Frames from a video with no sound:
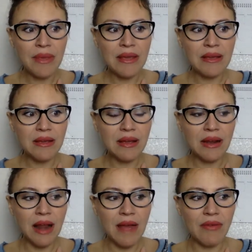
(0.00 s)

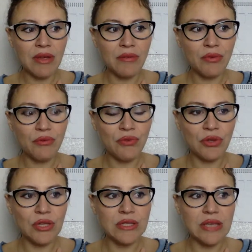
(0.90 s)
being clever. If you
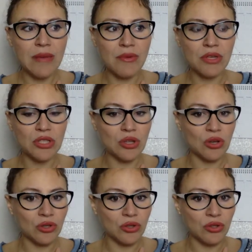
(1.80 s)
feel that someone is
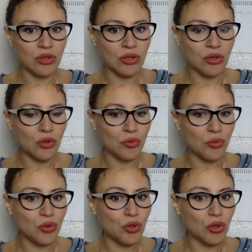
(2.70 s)
not in a good
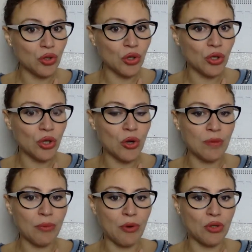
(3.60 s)
mood, you're not going to go
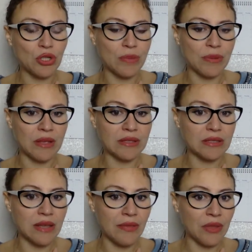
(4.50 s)
approach them and ask
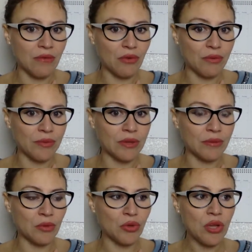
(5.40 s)
something from
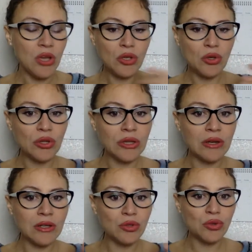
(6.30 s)
them. You'd
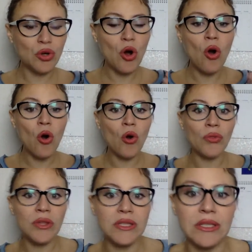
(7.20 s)
learn to
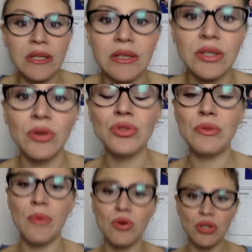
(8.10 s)
hone this year those
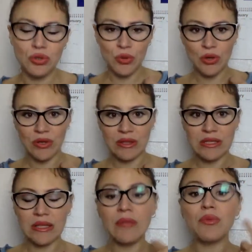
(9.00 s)
emotions when you
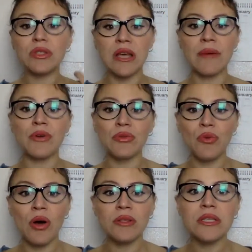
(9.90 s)
understand what someone
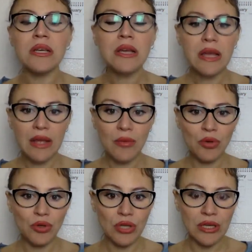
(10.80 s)
wants and
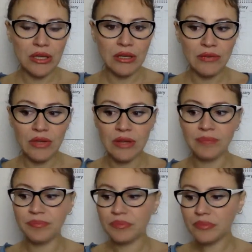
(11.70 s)
what you can give them